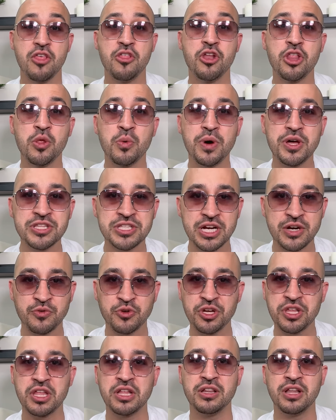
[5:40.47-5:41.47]
They're the ones that are
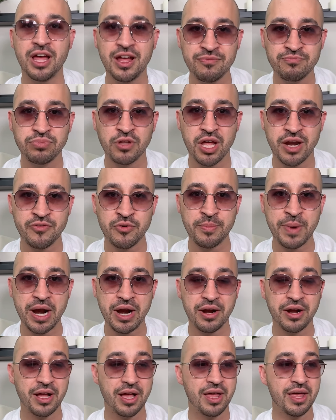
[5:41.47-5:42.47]
really the lifeblood of
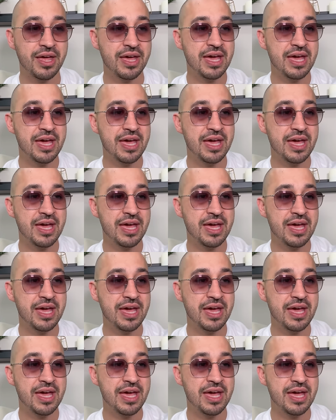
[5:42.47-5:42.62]
America.